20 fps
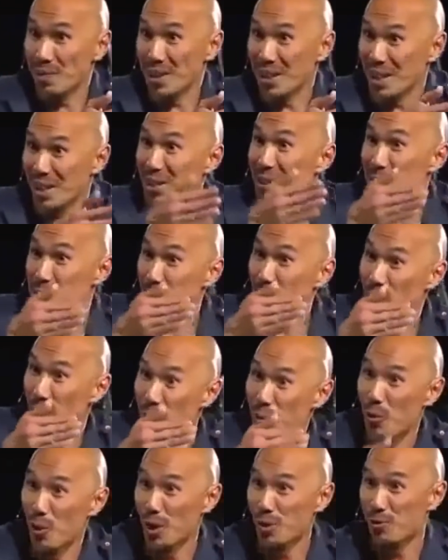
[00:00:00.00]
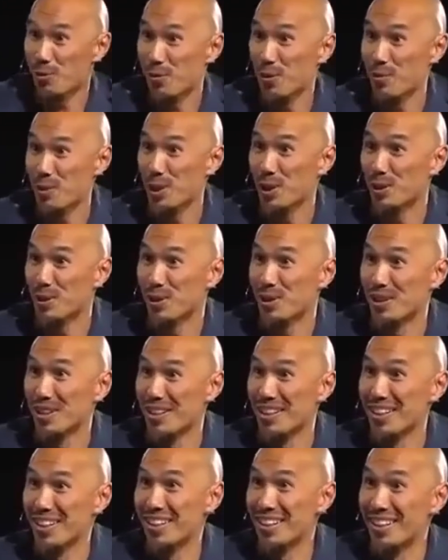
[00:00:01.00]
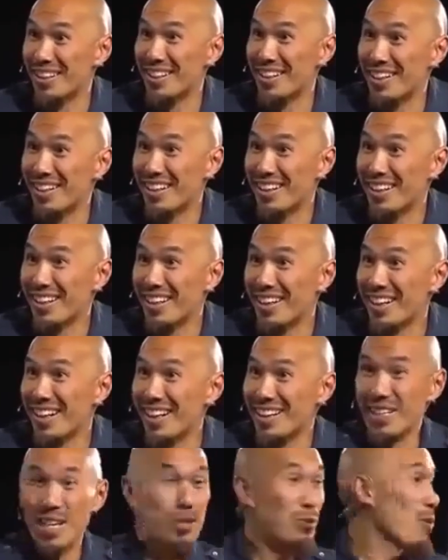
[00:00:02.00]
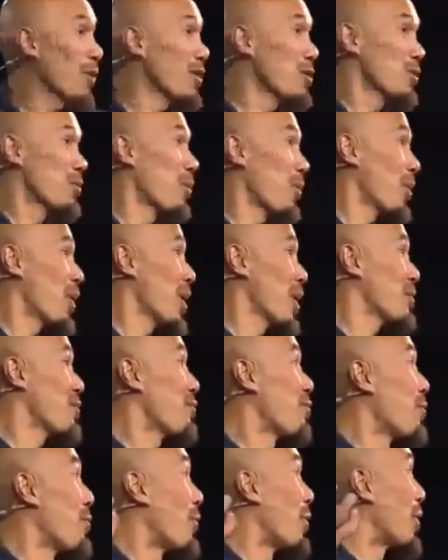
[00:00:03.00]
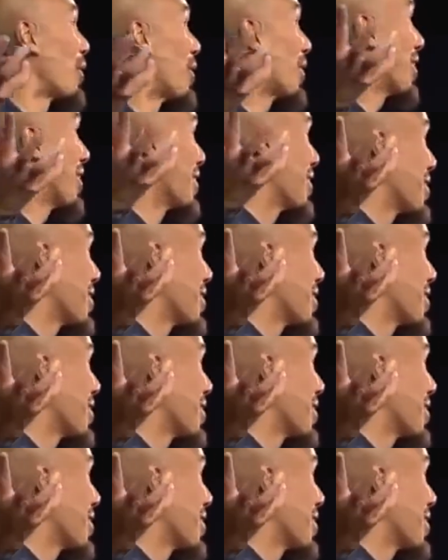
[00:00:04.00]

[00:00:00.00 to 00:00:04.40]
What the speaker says: here's what I want from you. And that's what I was praying for in